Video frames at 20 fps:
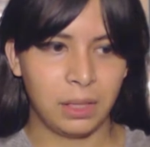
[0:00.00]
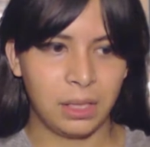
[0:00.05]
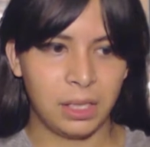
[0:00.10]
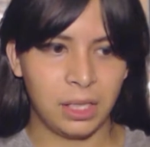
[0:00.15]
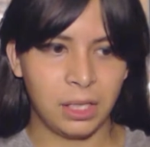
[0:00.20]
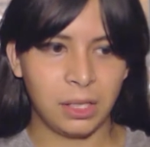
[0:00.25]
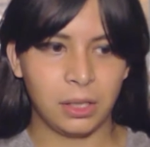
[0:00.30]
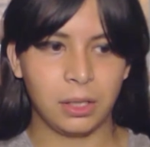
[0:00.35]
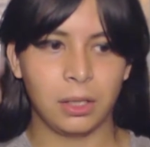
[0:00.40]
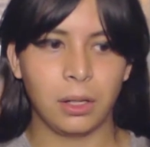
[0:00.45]

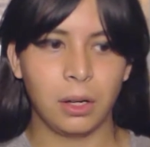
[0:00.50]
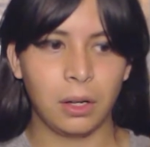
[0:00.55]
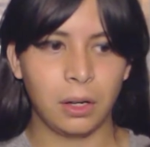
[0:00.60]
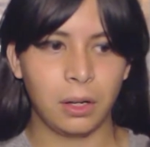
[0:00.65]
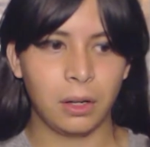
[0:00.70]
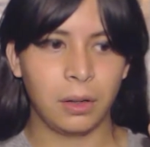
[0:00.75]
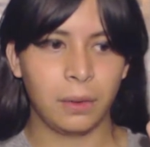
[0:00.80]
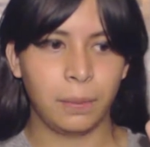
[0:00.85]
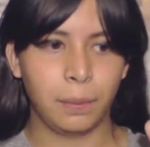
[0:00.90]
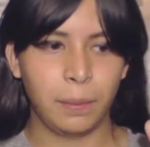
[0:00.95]

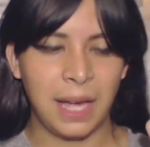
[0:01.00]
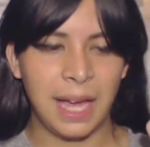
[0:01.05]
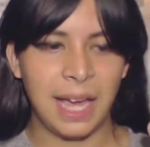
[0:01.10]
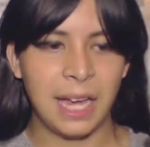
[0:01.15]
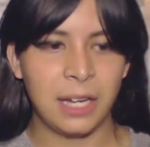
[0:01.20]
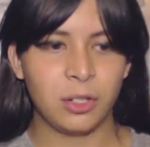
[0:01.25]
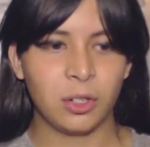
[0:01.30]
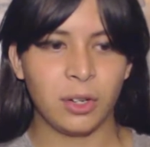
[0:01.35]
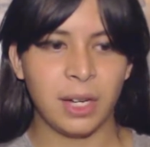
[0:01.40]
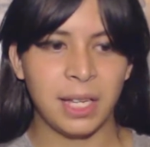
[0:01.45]
skull
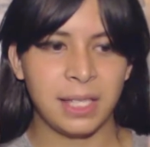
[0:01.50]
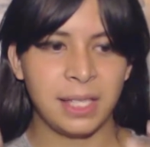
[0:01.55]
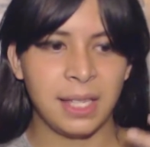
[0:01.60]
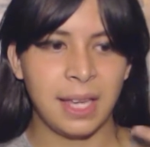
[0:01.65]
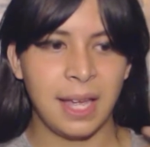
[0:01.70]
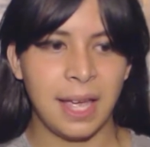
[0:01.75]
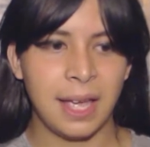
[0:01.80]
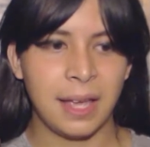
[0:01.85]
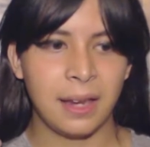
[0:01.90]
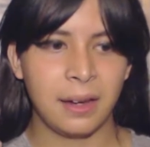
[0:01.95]

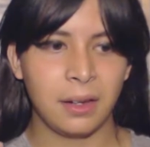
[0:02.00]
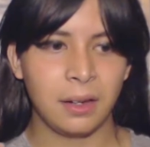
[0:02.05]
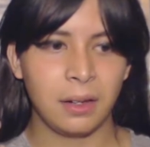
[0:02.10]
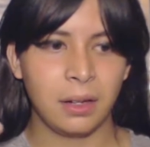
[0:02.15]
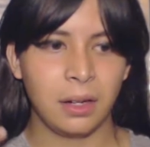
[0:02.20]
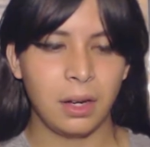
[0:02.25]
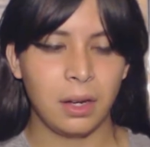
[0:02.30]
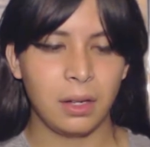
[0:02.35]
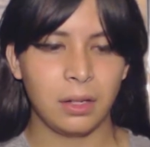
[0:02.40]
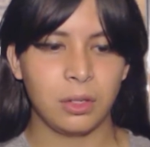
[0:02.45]
headdress
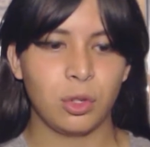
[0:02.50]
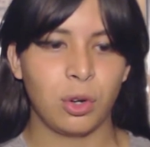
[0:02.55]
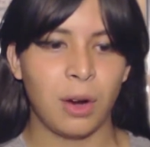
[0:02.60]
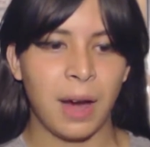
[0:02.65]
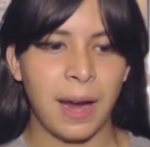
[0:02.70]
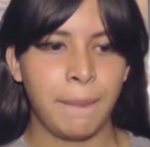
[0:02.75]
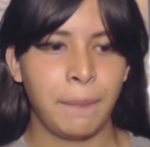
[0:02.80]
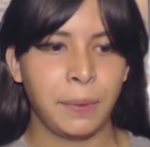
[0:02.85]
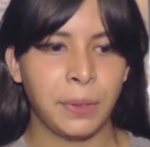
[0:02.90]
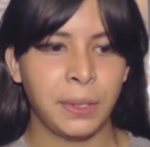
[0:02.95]
and
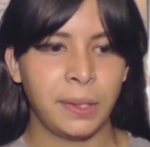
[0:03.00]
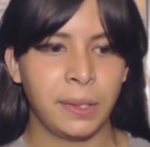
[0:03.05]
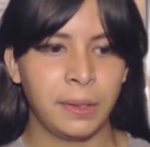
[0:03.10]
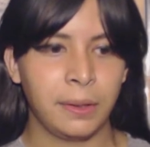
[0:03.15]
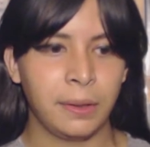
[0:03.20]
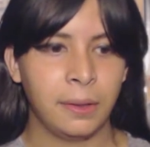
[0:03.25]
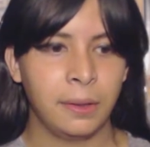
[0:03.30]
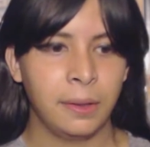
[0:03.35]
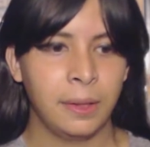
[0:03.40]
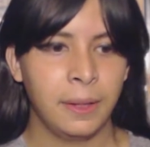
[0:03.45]

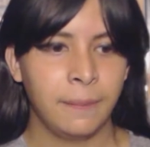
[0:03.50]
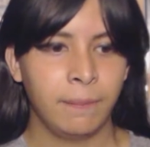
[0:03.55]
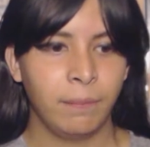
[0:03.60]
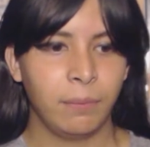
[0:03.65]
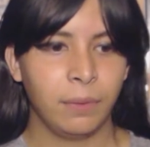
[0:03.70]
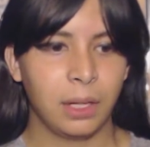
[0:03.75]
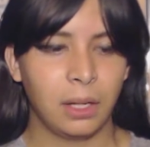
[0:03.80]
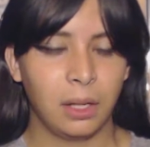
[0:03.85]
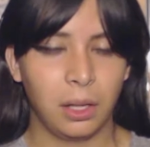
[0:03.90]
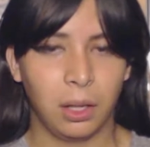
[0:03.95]
tribal
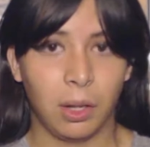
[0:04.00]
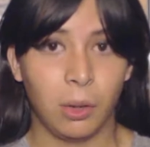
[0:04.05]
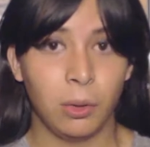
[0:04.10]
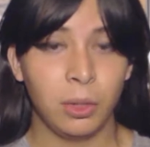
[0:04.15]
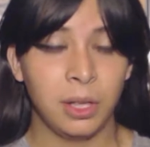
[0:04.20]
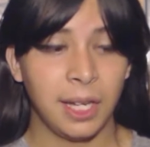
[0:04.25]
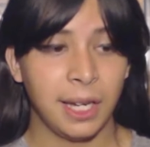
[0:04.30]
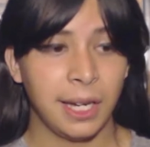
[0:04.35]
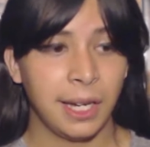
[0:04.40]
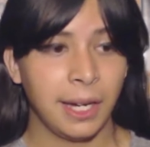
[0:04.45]

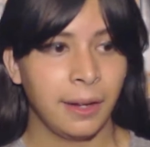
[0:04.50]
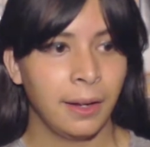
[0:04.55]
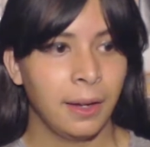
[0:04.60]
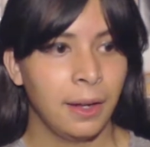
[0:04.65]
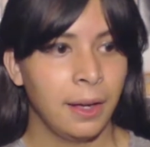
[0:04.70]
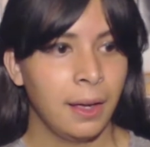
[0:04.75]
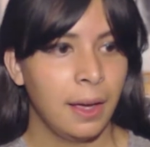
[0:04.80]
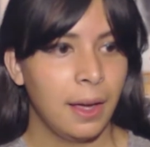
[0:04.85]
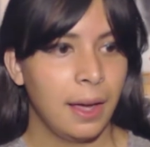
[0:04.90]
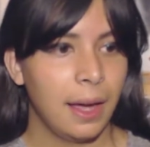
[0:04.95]
clothing.
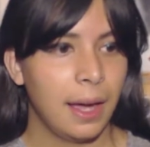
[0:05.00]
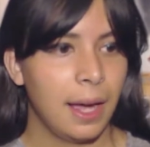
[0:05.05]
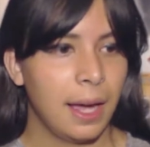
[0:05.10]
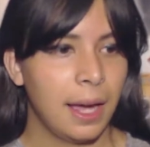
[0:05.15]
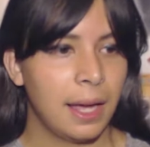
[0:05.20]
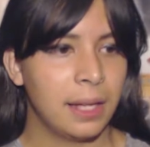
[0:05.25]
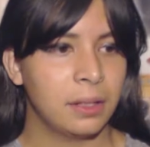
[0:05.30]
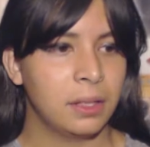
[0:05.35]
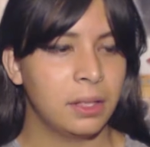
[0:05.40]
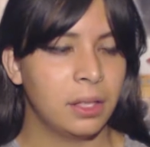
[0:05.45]

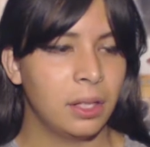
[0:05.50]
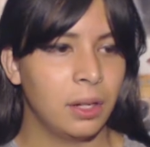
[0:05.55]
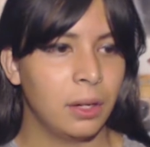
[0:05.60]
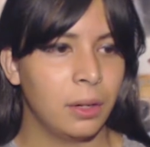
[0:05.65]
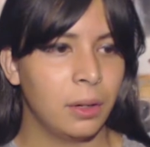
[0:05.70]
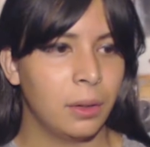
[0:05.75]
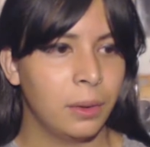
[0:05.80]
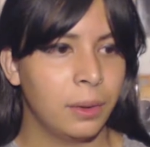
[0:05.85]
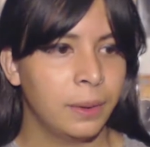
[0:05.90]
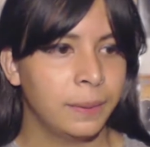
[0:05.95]
And
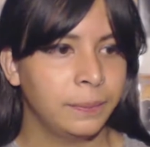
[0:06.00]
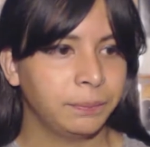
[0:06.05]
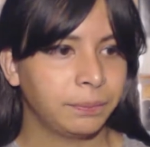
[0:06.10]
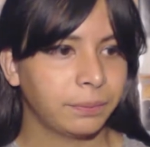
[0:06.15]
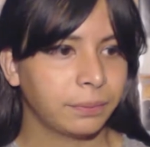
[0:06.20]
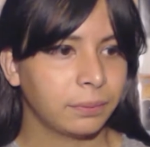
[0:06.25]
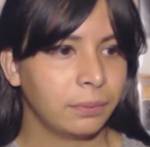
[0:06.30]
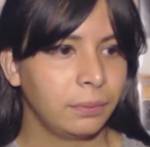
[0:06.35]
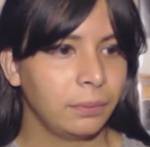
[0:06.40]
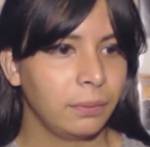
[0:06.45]
so
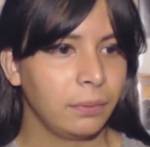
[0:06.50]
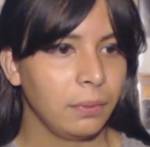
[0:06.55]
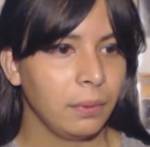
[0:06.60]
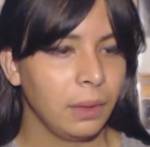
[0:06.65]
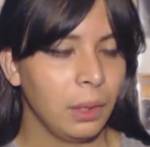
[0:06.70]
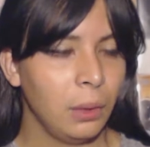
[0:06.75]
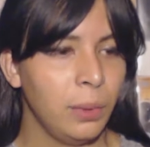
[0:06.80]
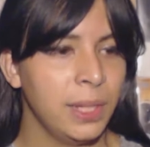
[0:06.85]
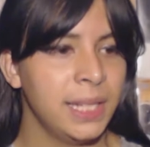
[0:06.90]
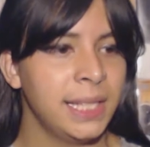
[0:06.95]

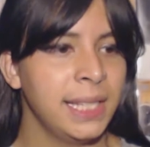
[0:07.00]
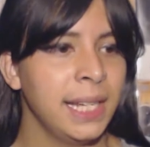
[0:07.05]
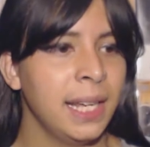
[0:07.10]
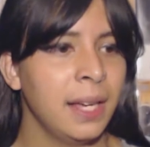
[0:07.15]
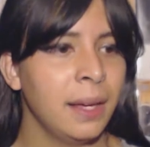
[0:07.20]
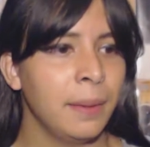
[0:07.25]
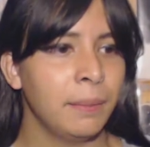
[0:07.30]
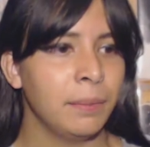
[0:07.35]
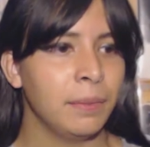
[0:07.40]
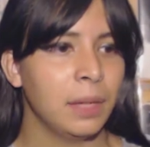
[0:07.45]
we
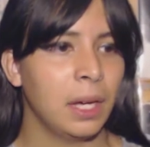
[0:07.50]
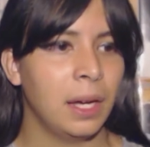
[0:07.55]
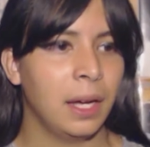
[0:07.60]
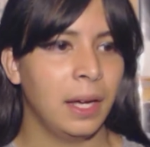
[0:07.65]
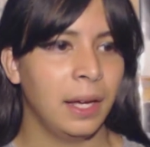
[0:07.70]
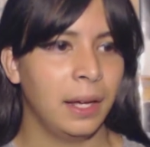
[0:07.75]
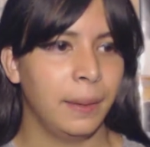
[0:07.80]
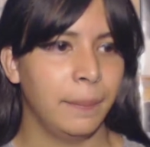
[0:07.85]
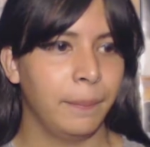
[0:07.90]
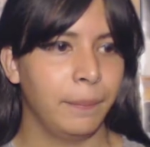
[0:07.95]
see him
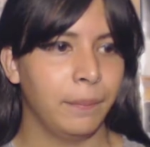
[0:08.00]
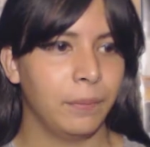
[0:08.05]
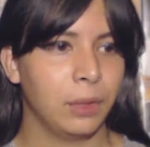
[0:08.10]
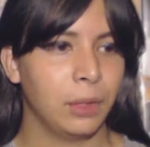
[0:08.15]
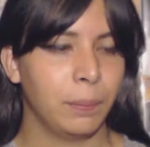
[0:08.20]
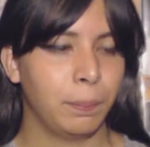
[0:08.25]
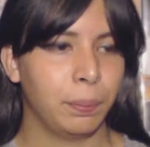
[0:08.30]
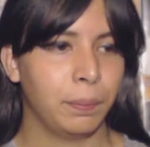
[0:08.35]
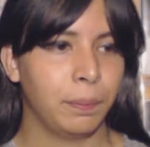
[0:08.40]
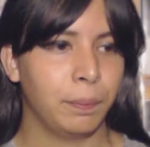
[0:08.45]

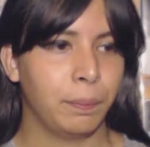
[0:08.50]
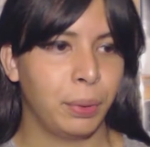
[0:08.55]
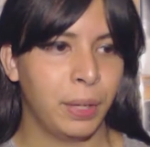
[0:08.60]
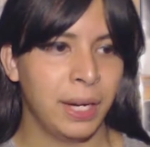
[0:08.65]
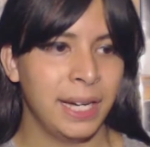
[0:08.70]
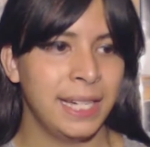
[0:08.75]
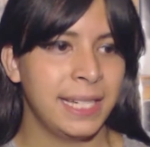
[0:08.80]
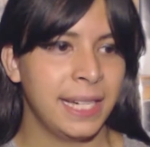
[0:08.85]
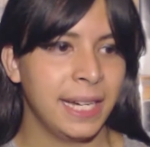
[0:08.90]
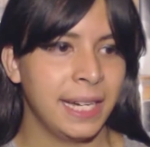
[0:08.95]

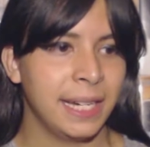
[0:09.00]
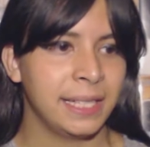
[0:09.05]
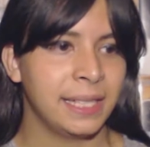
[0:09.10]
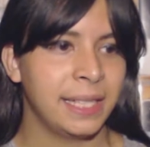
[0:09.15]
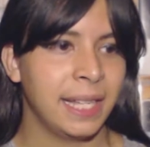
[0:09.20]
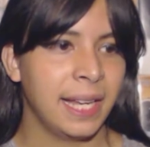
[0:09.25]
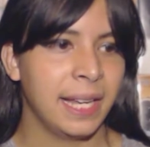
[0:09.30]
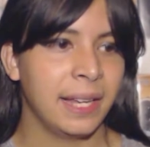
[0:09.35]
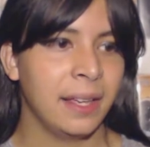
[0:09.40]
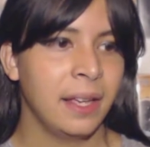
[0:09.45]
preaching,
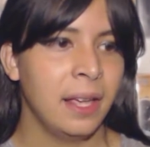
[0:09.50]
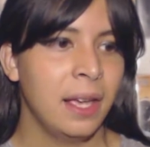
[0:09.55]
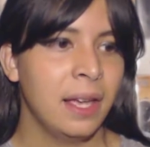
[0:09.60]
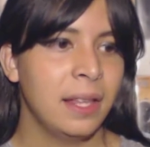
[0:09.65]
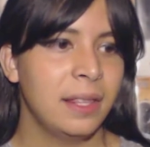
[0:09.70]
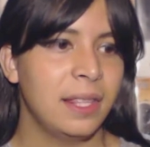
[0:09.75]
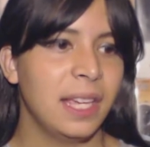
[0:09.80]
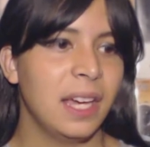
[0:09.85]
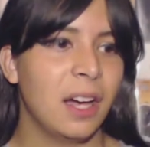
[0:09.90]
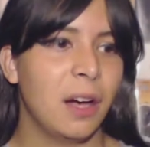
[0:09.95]
saying
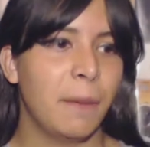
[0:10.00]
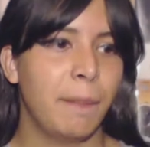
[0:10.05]
the